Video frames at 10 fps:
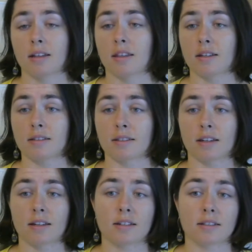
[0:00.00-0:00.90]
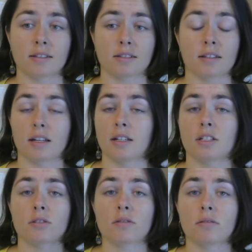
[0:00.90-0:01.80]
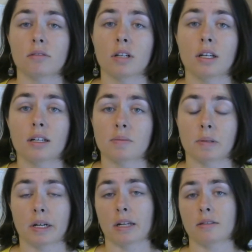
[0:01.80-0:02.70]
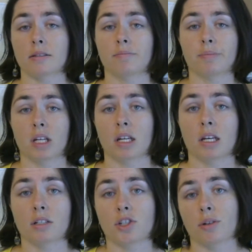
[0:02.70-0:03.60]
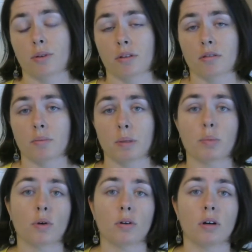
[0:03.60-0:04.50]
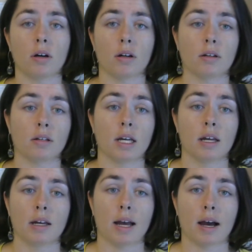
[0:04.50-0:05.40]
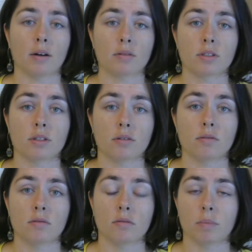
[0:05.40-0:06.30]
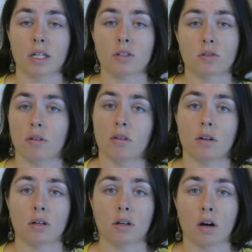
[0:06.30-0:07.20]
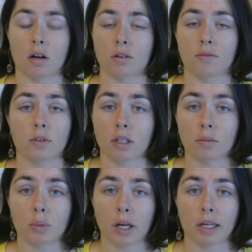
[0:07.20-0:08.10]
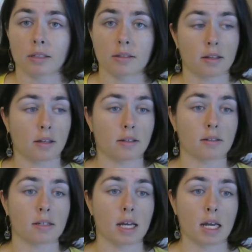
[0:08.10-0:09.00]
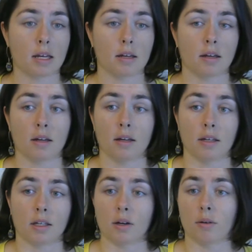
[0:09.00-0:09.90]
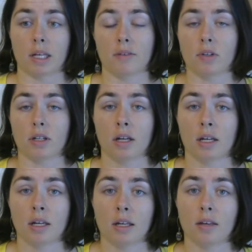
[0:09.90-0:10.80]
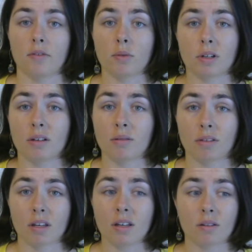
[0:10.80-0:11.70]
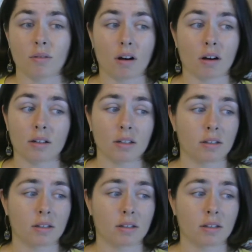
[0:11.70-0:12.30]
this is an additional learning experience that he can share with other people on how to make sure that they are fully compliant. And, even when you think you are,